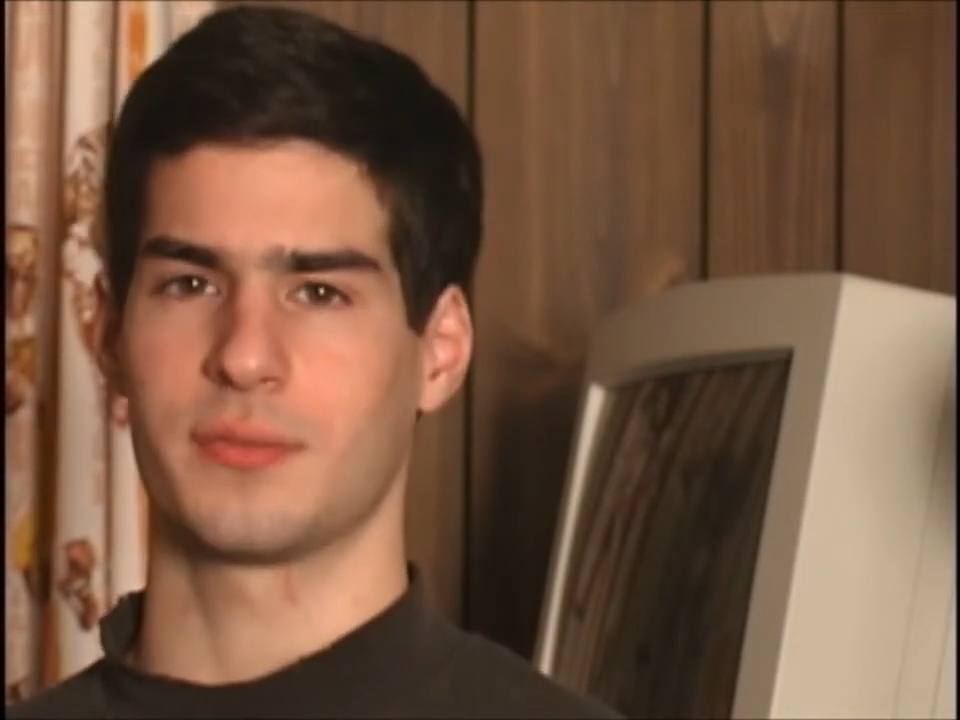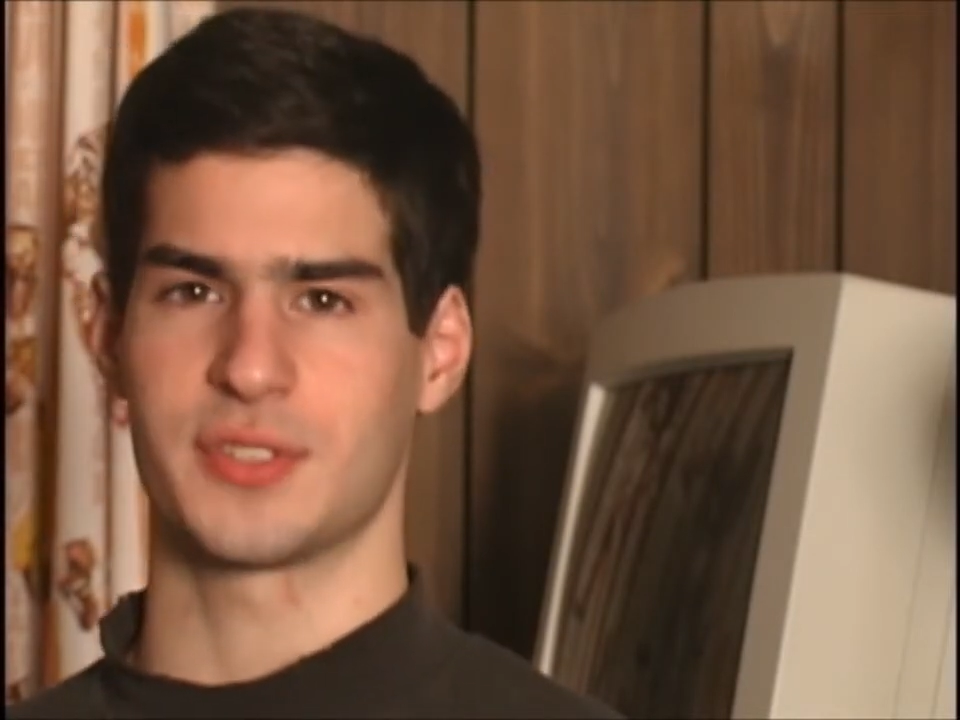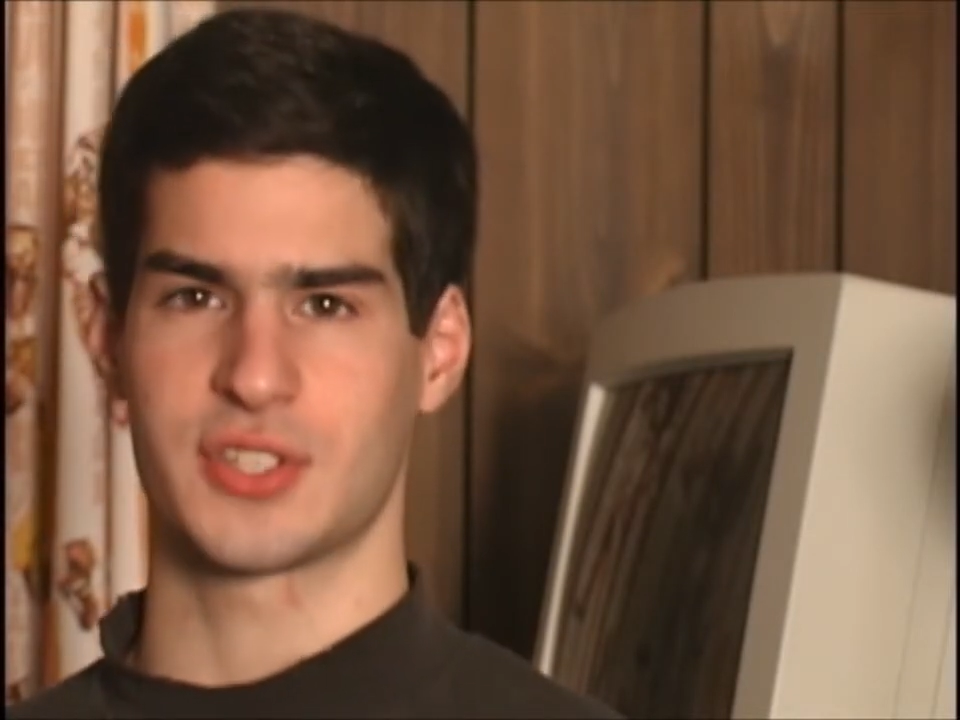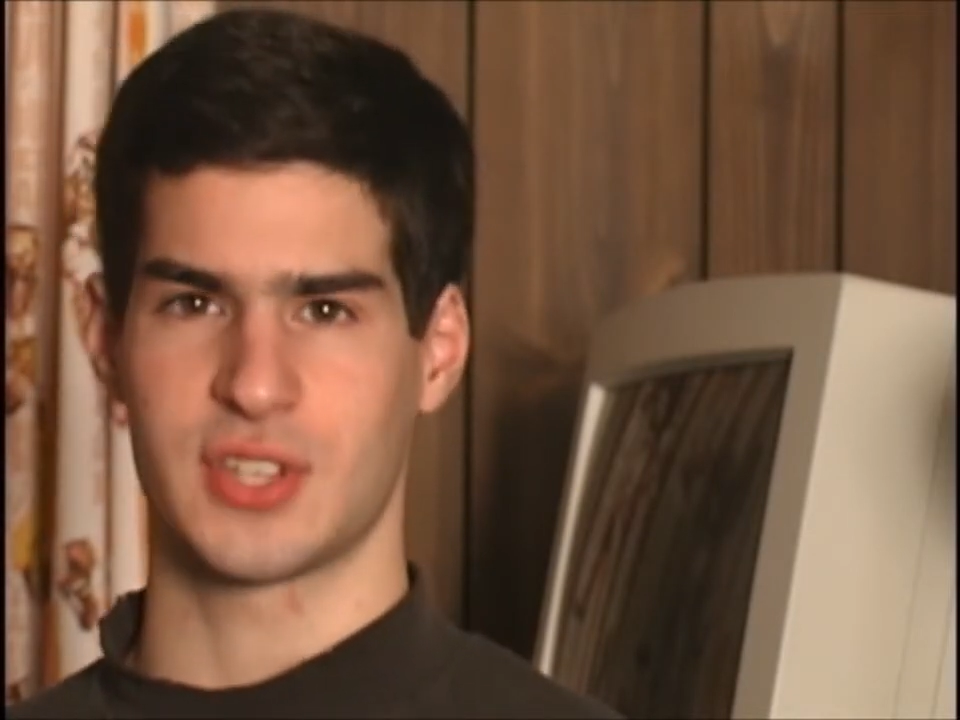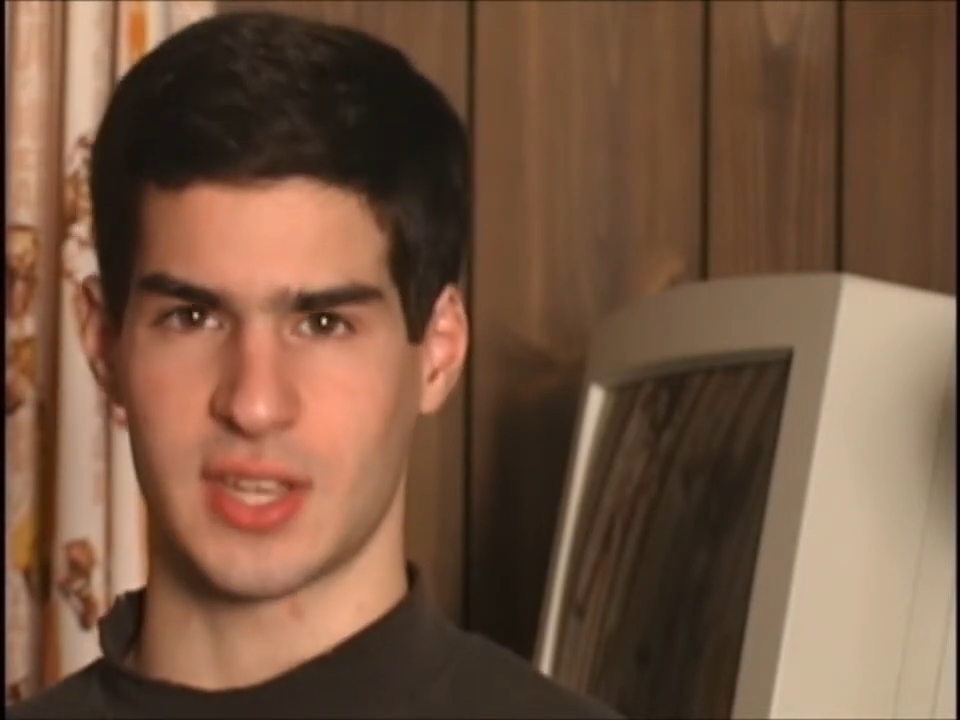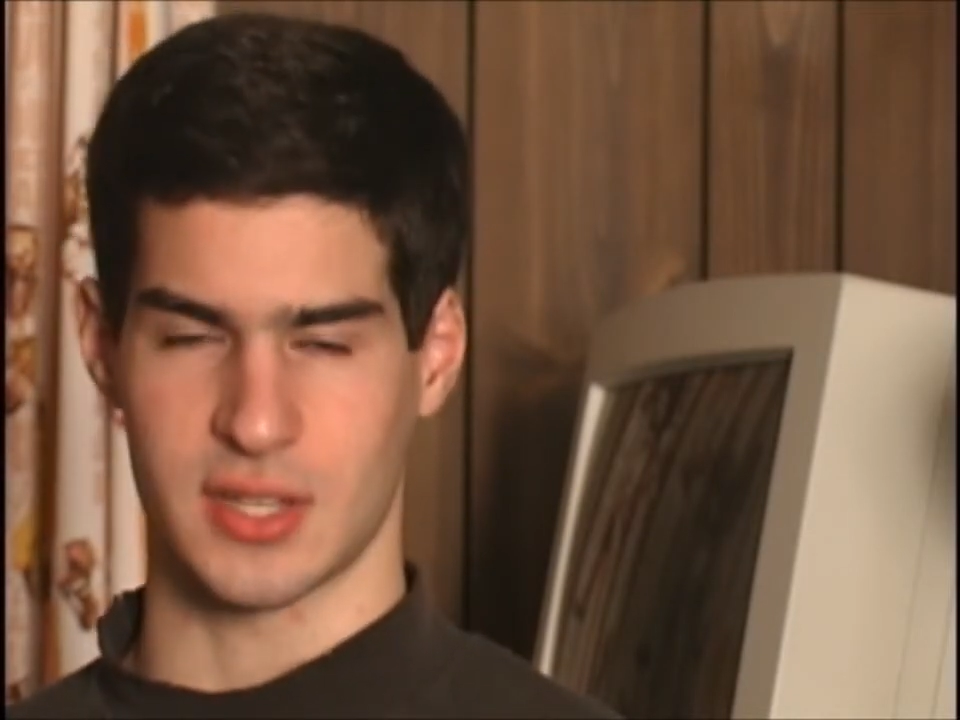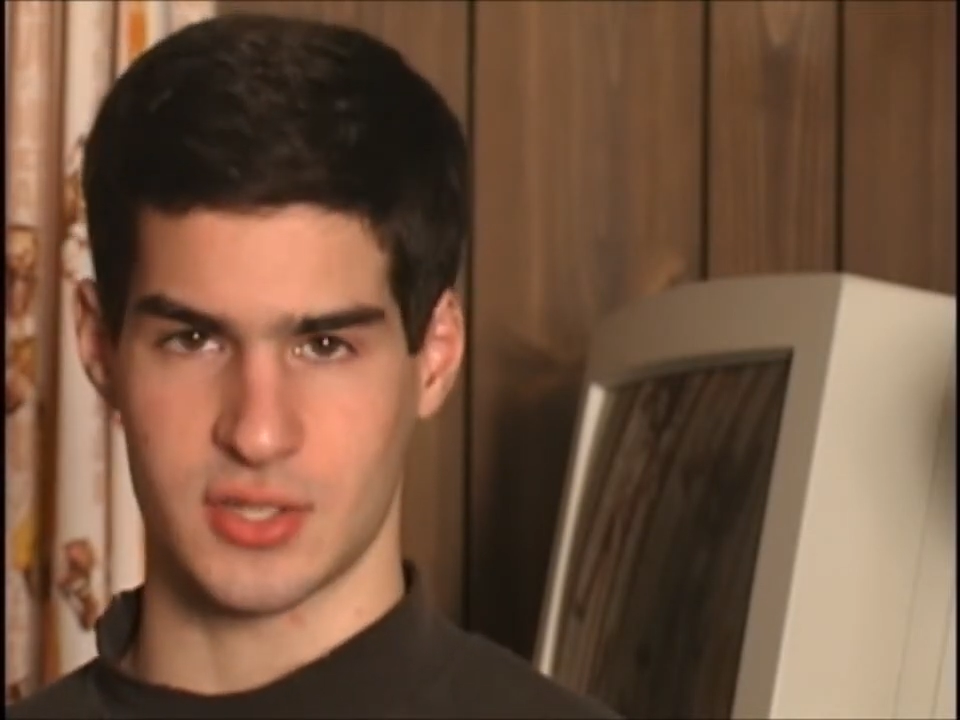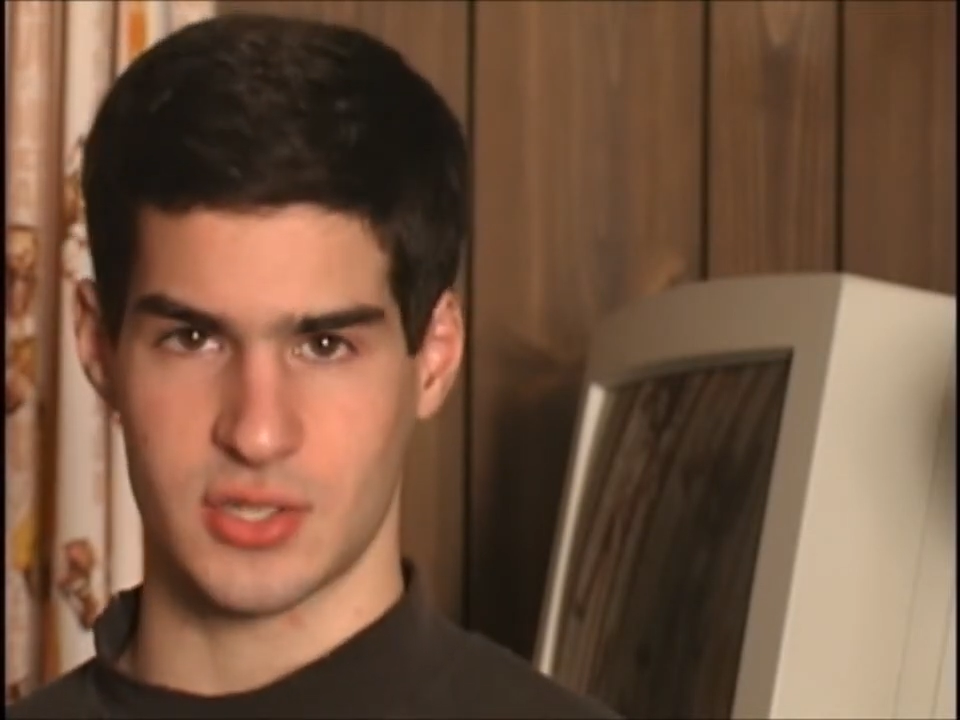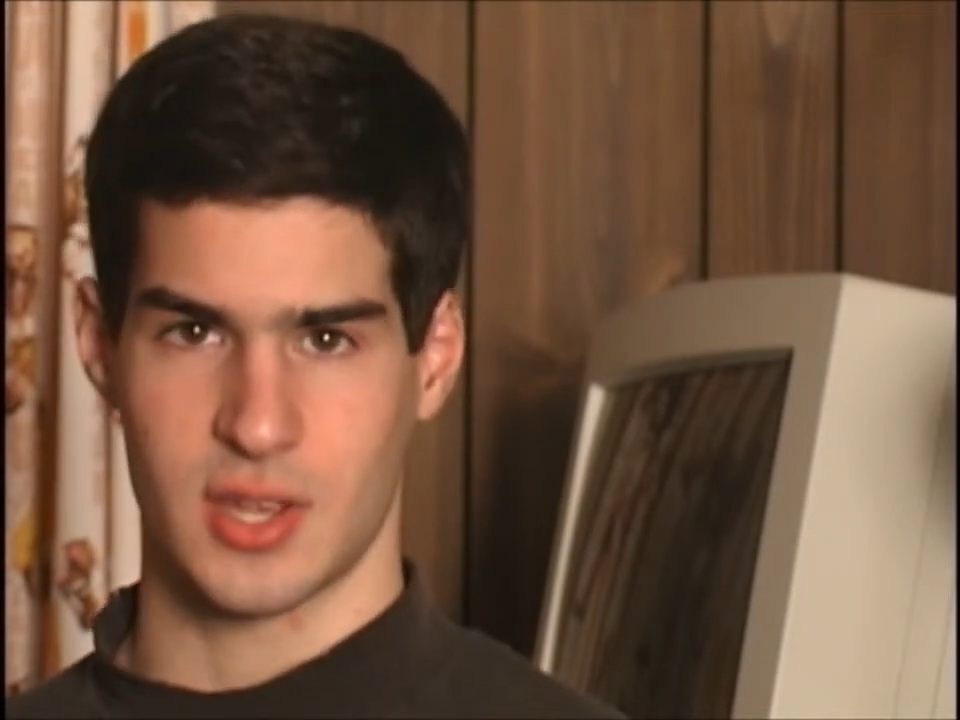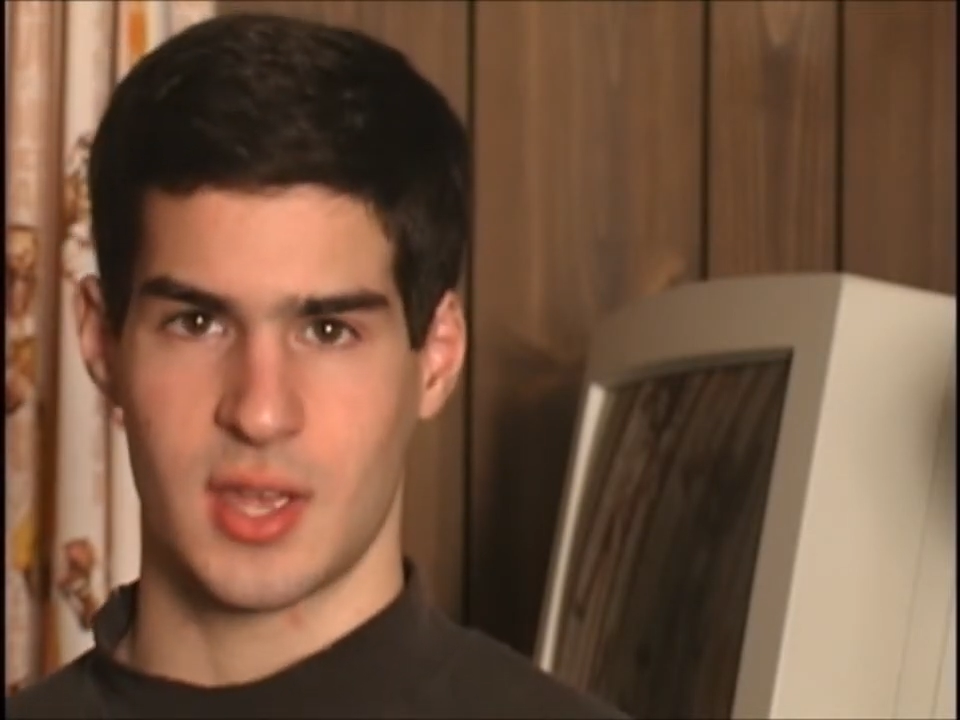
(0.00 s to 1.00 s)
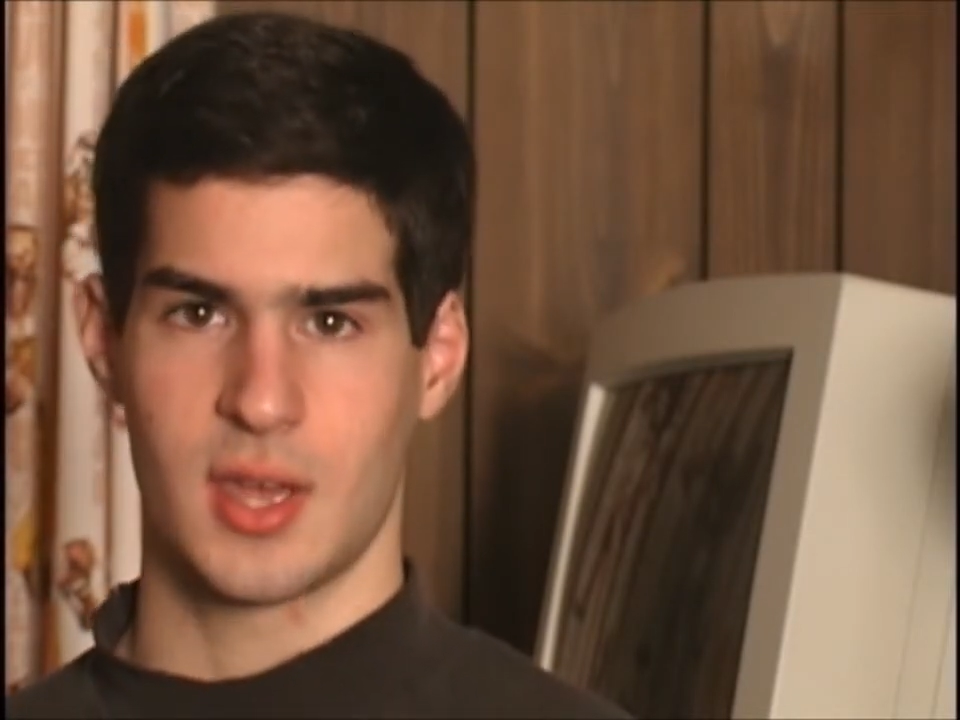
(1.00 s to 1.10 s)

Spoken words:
of the scenes.